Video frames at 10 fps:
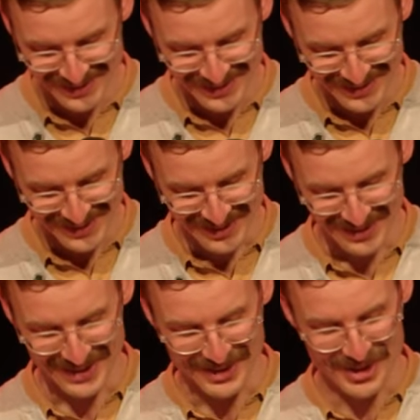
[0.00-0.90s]

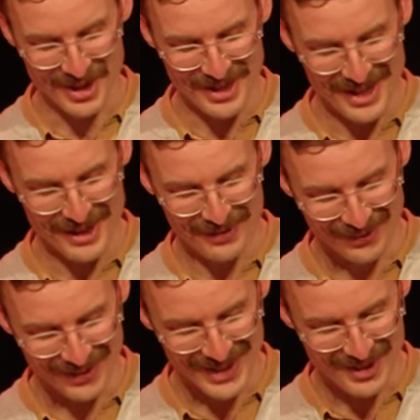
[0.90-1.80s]
So
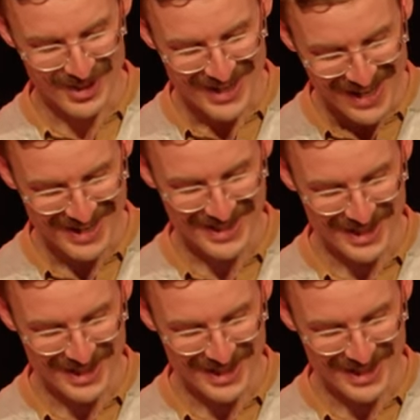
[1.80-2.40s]
if your status